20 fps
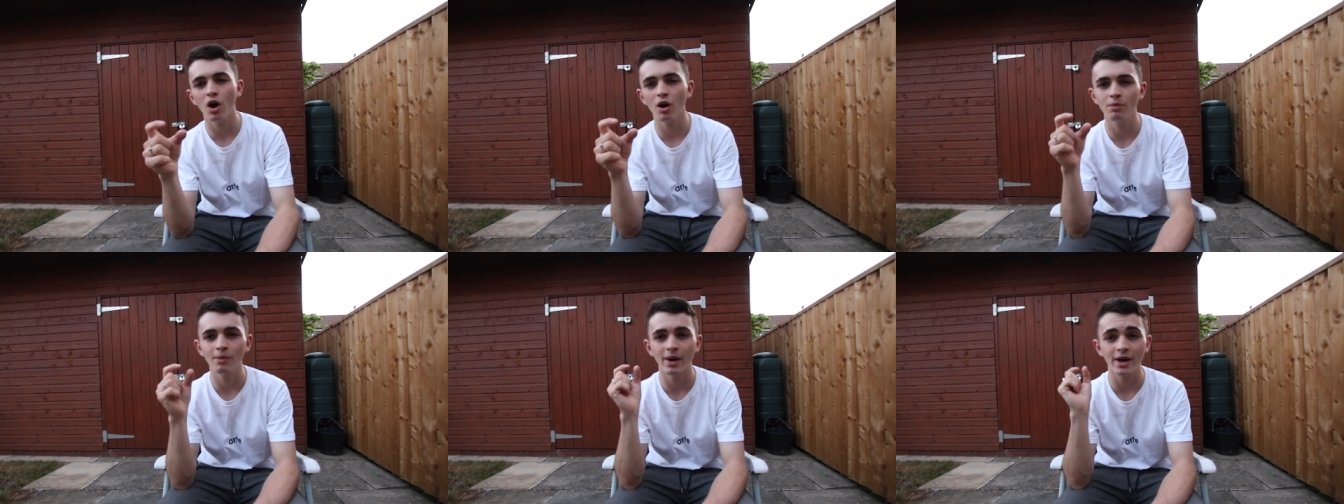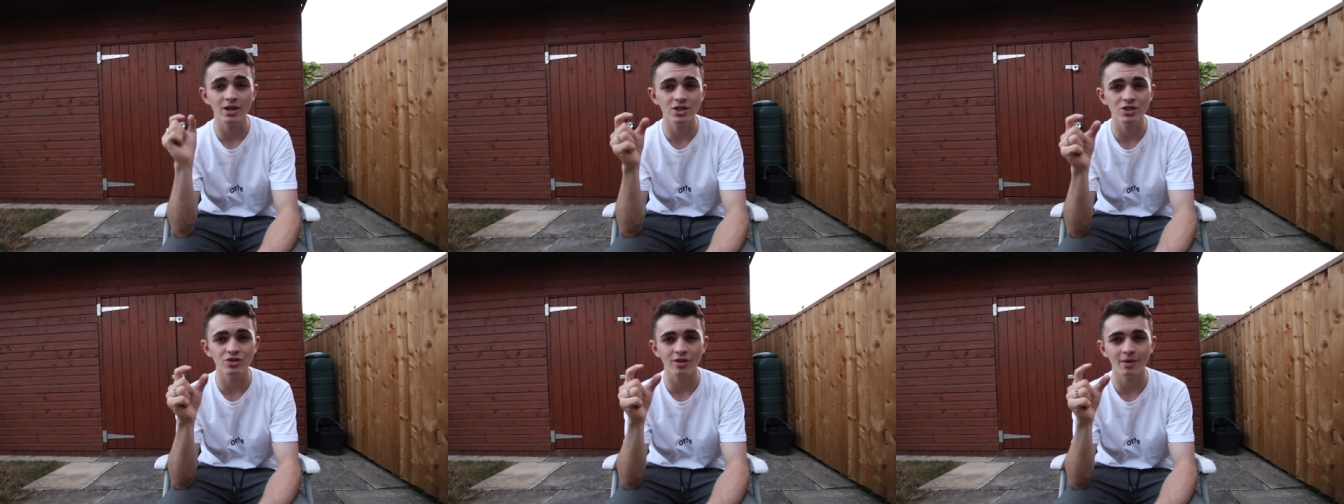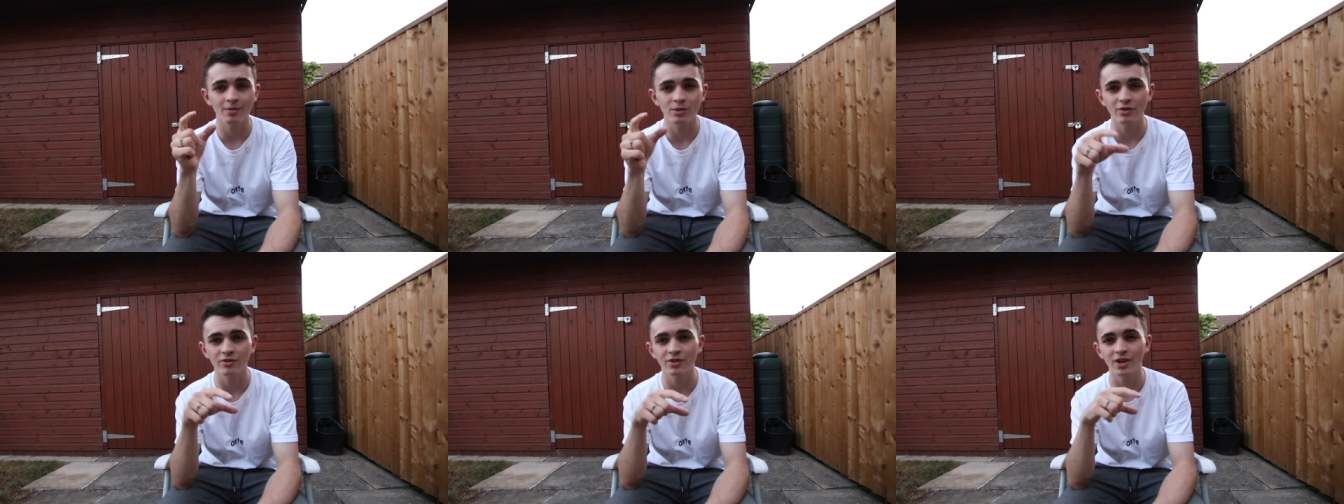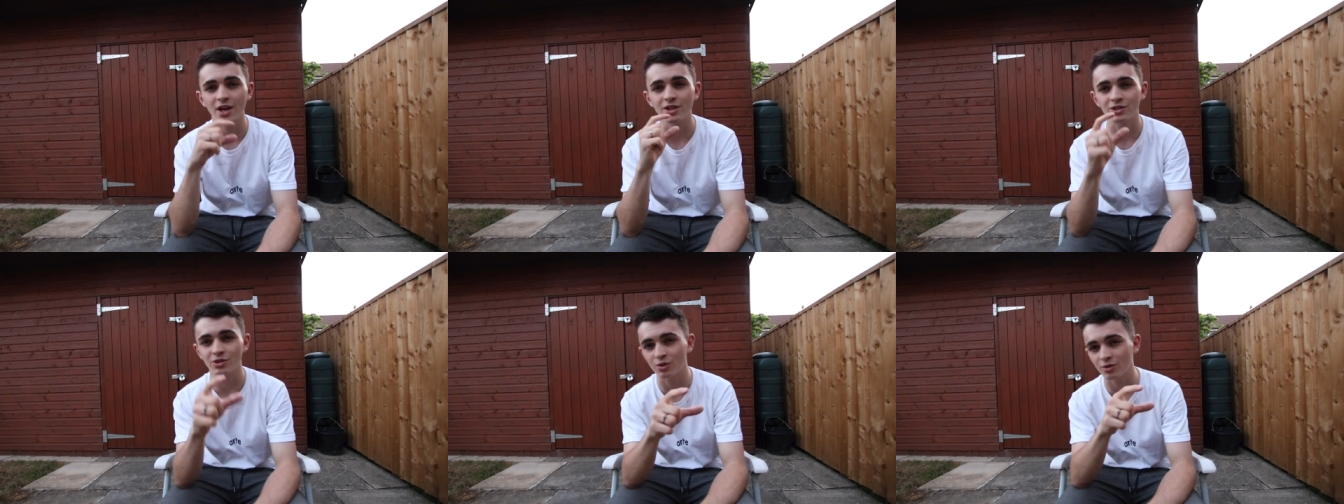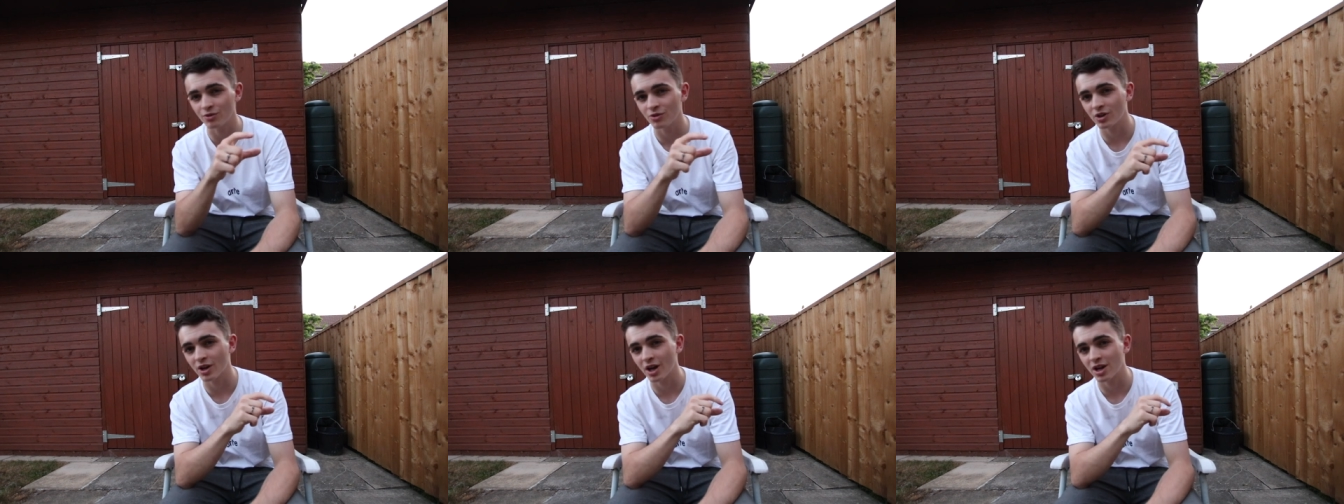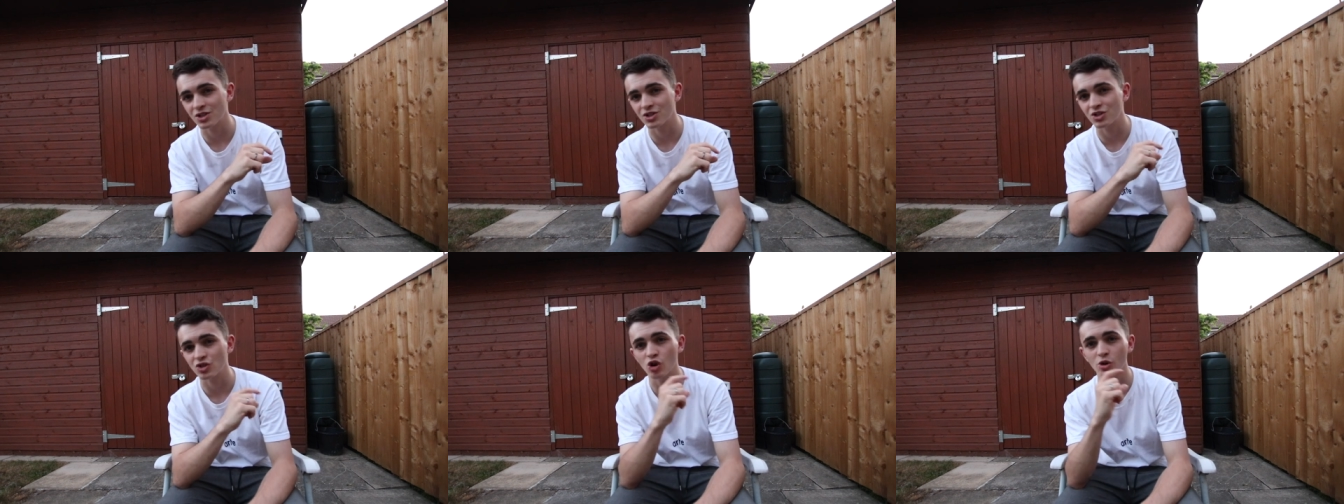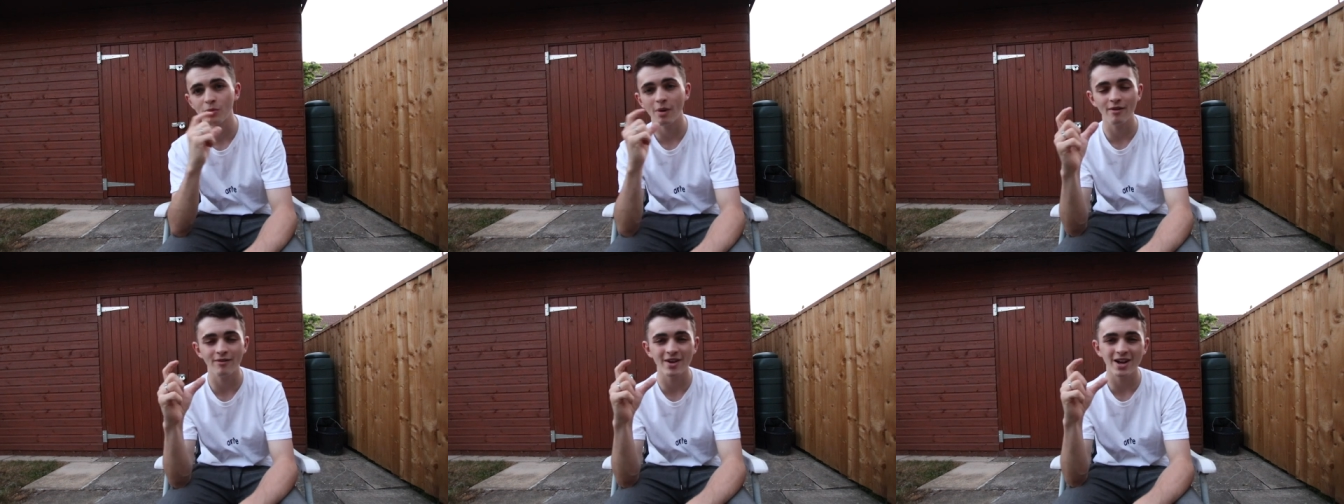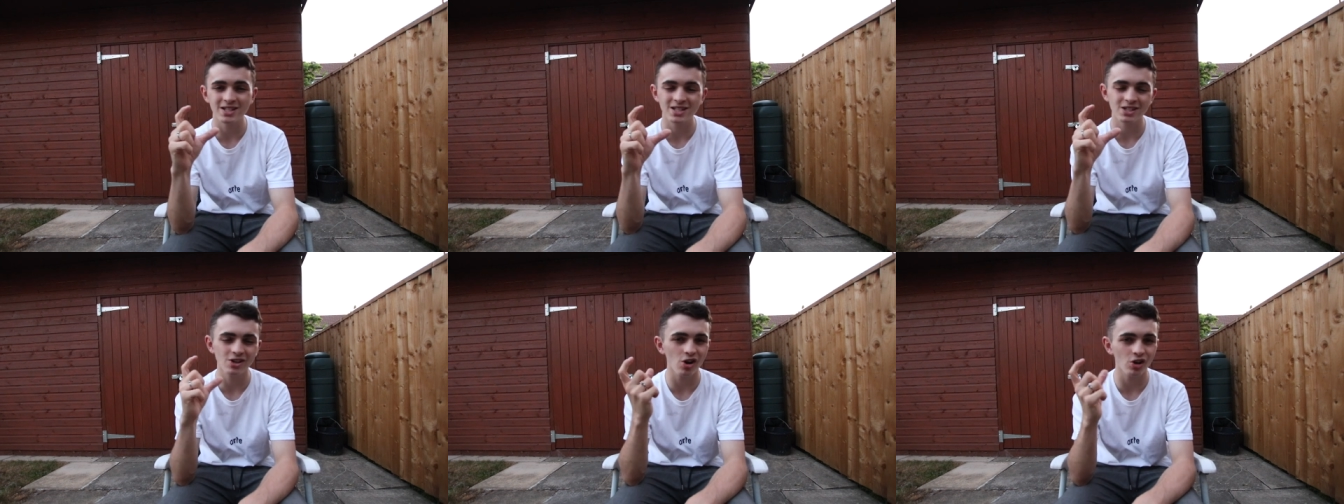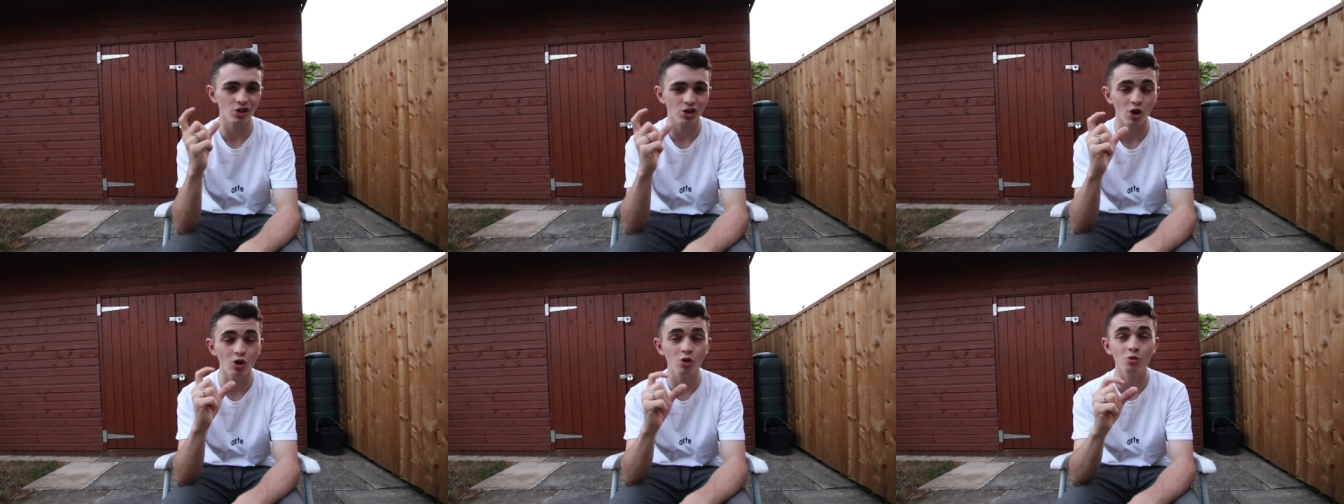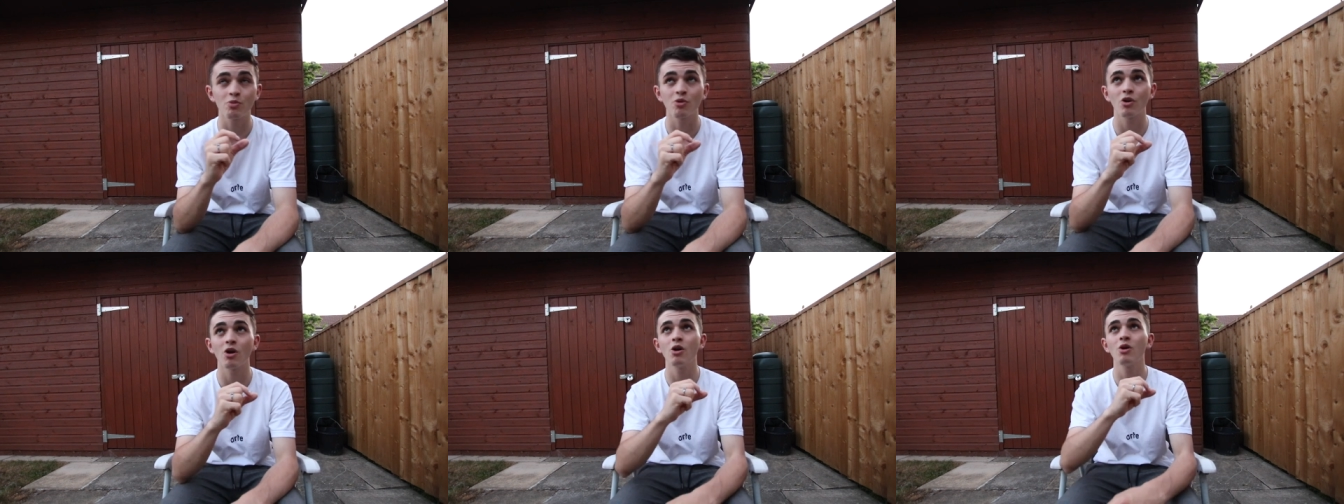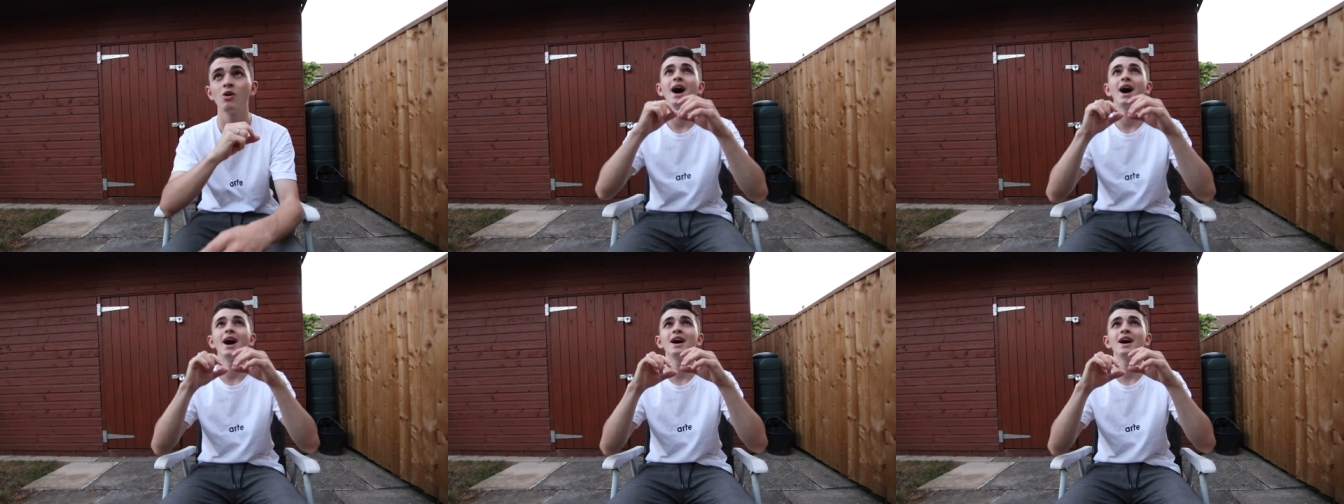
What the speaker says: on my Instagram the other day, I don't know if you guys saw it, but I've actually got a GoPro,